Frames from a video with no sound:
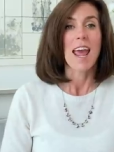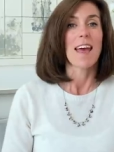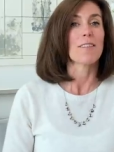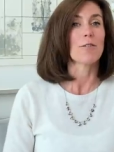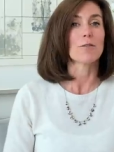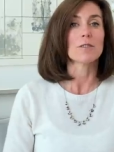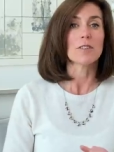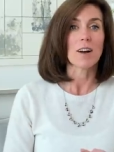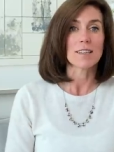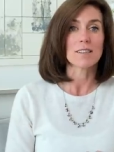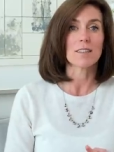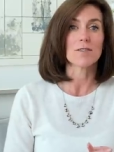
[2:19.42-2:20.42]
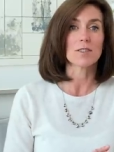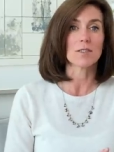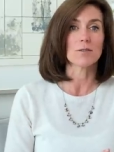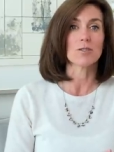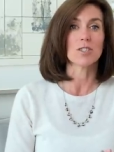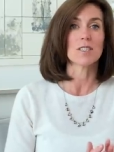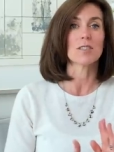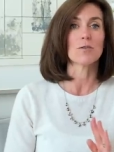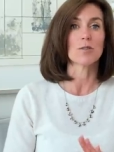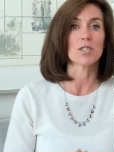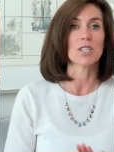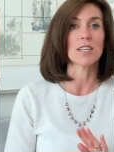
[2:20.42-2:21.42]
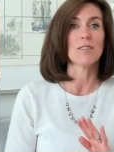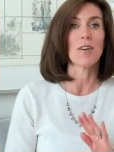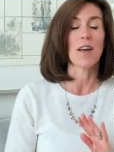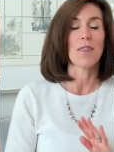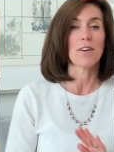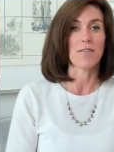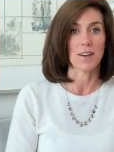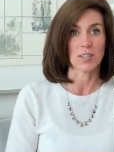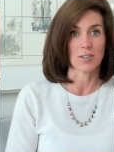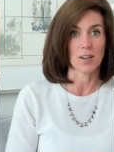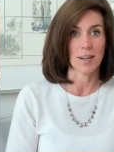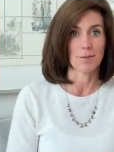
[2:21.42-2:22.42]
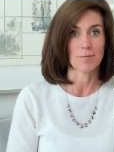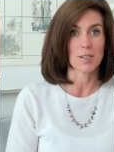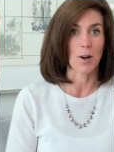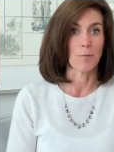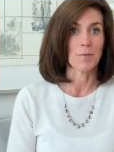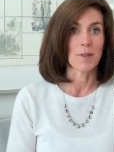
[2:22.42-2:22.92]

and there are lots of solutions to achieve the finish line. So,